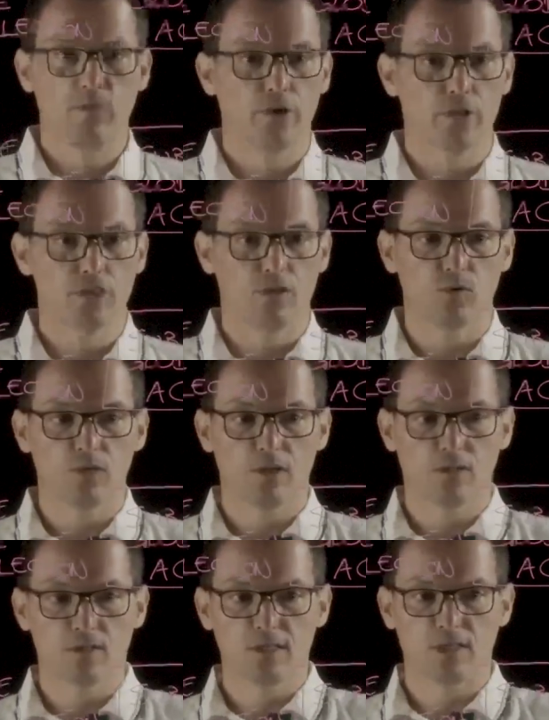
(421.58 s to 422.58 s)
works only
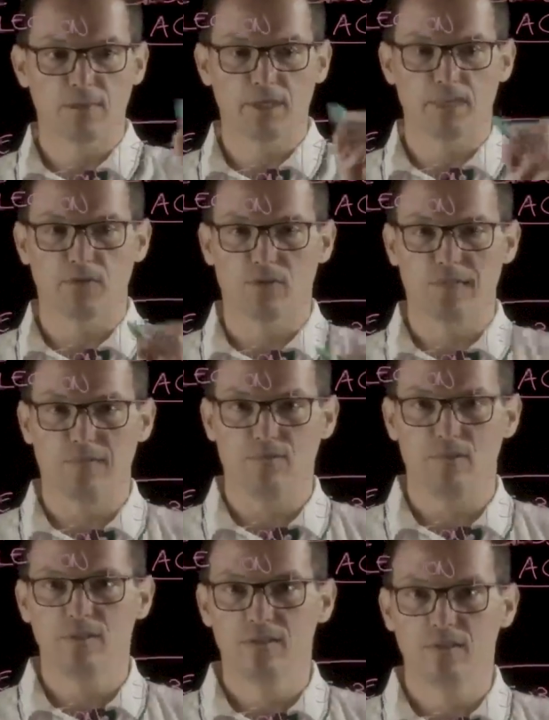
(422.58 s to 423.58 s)
on the sub-account
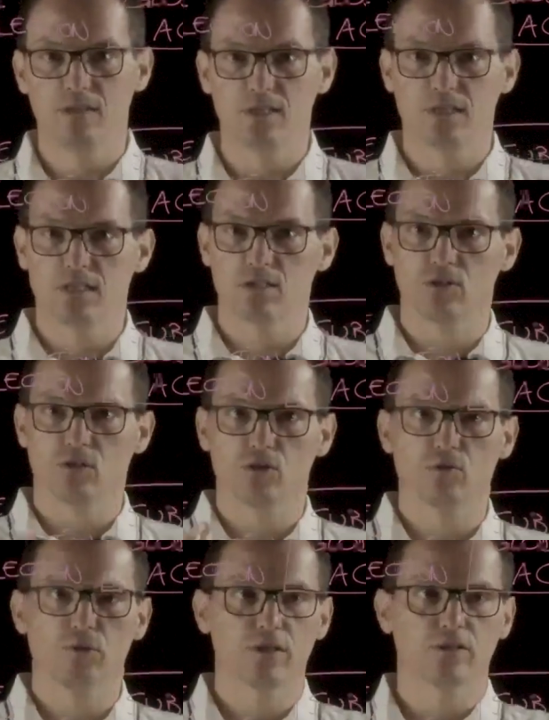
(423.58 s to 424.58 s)
level. This does
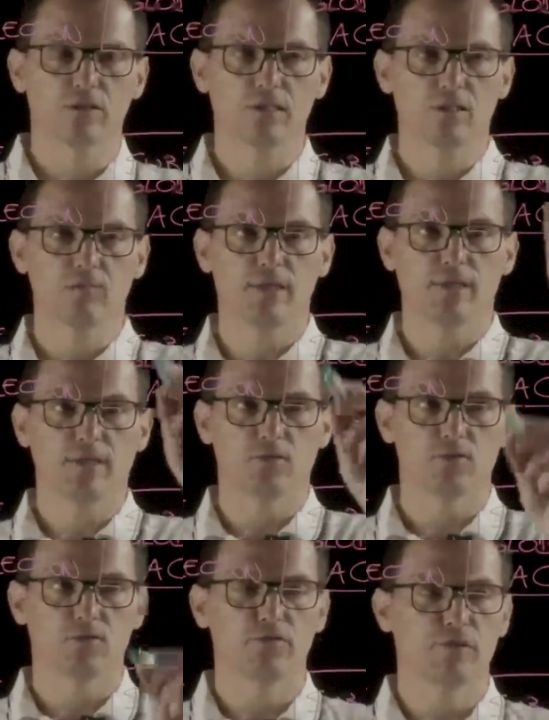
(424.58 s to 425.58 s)
not work on the global
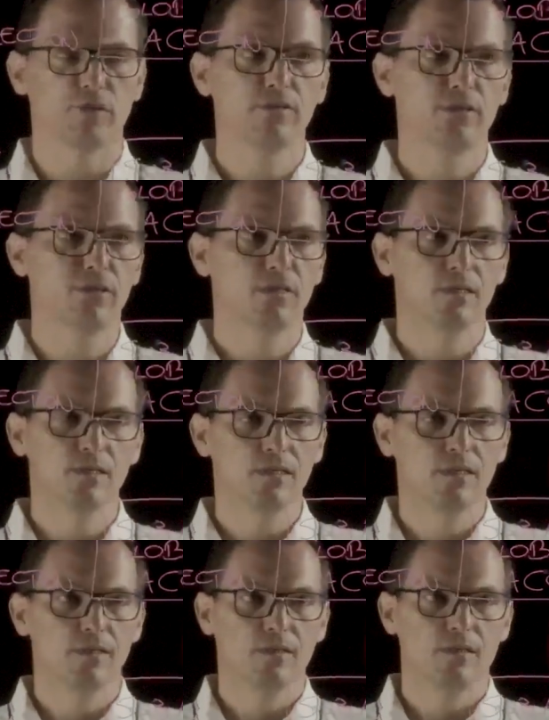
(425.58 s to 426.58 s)
account so far.
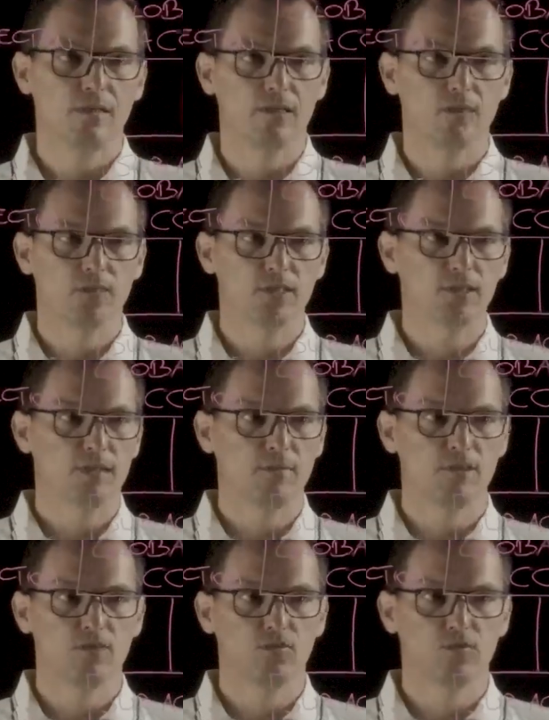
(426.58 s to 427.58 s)
I hope that's
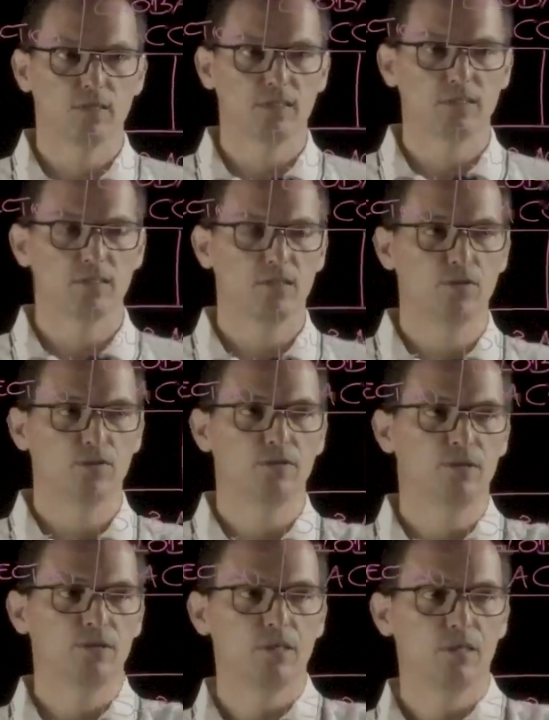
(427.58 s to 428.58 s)
coming soon, but
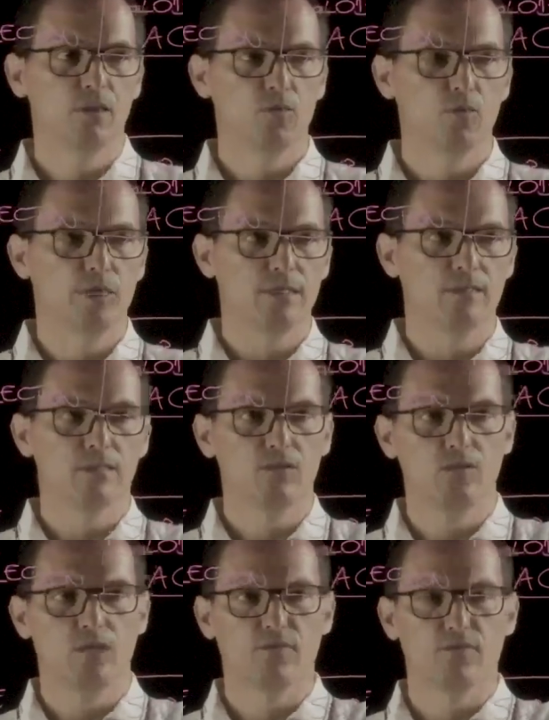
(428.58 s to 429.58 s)
here when
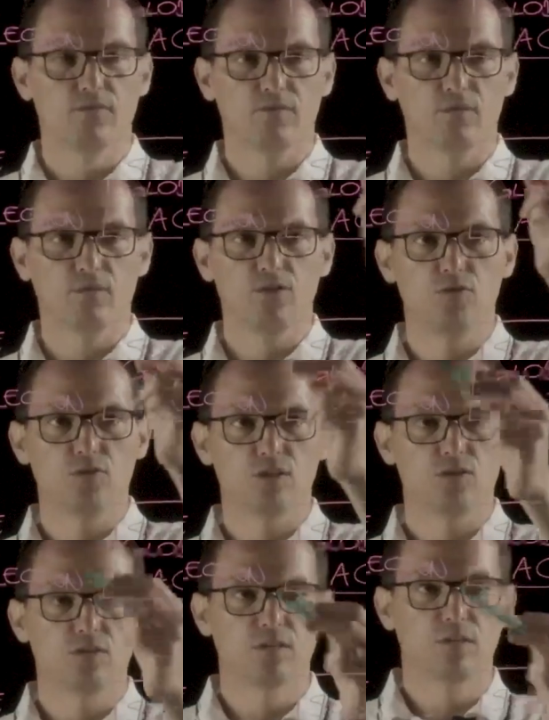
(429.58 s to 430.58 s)
you have the
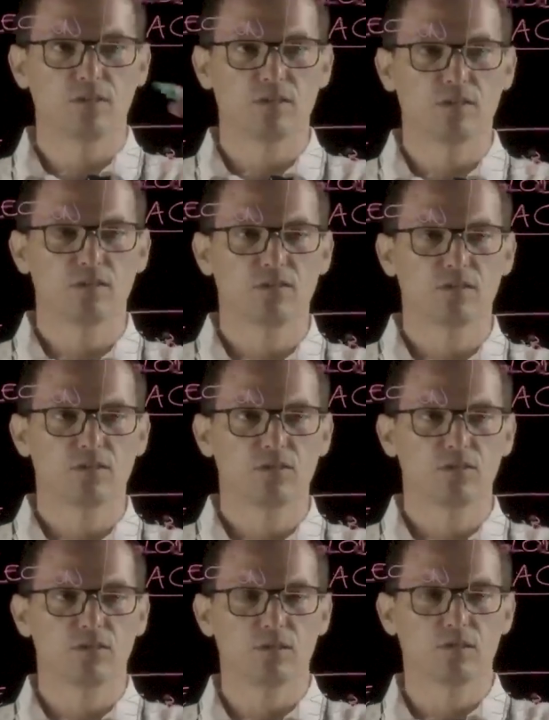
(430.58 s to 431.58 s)
users
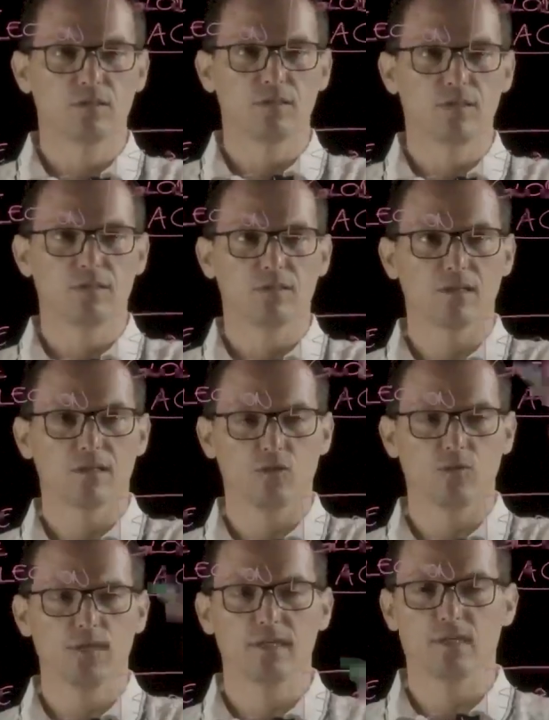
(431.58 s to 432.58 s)
in the
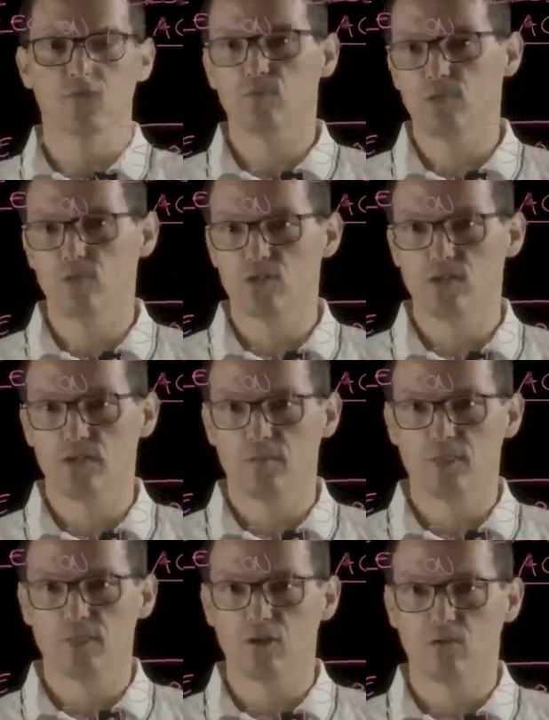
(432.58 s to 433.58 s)
global account, when you see them
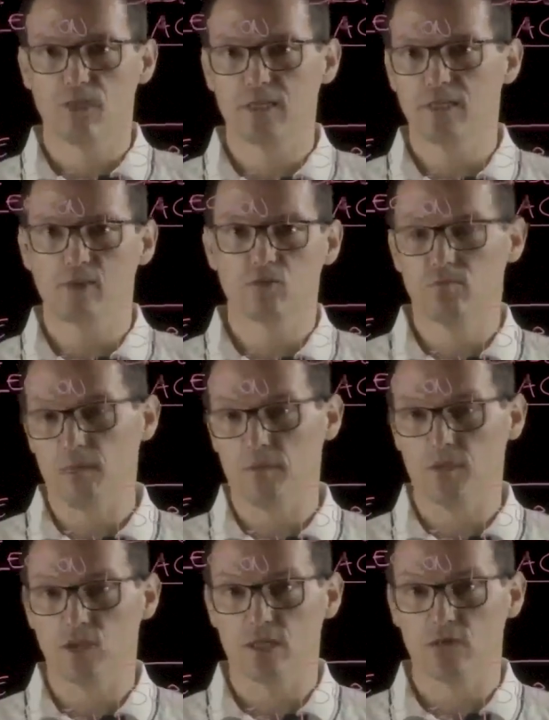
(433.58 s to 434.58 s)
in the global account, maybe
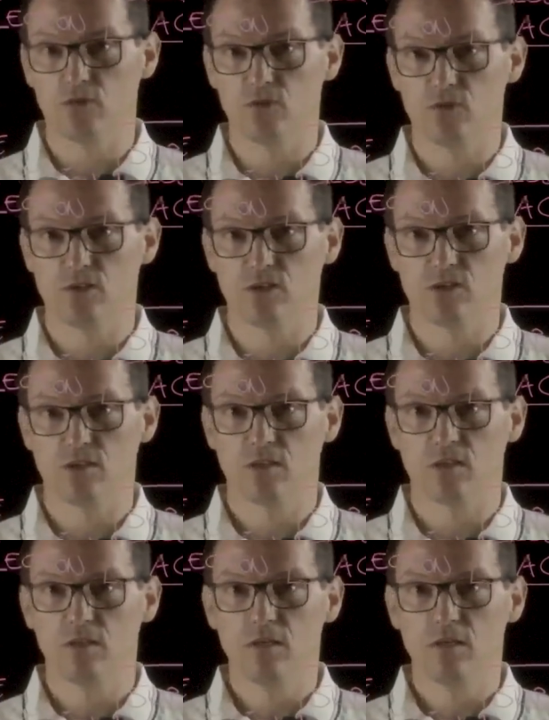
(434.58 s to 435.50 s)
the shadow users,